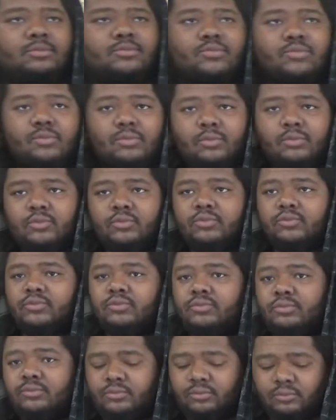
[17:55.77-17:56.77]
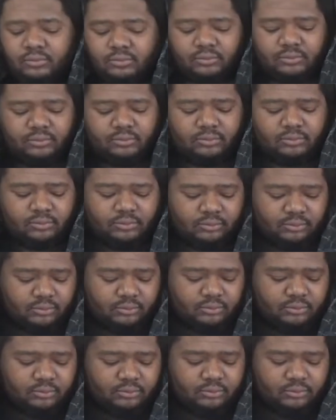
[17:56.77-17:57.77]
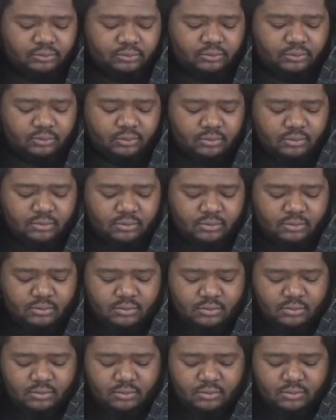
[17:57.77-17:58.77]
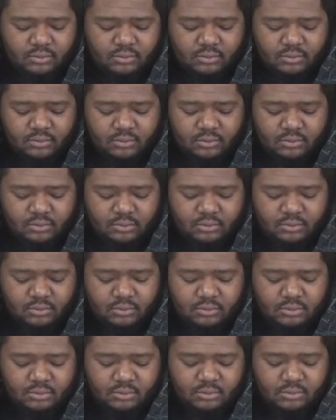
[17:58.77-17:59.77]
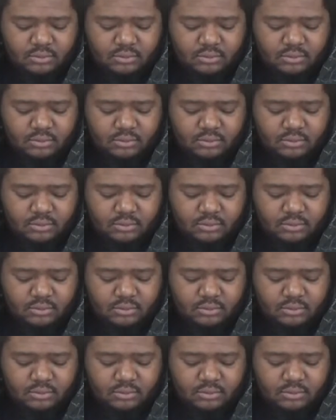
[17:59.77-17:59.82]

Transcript: (not speaking)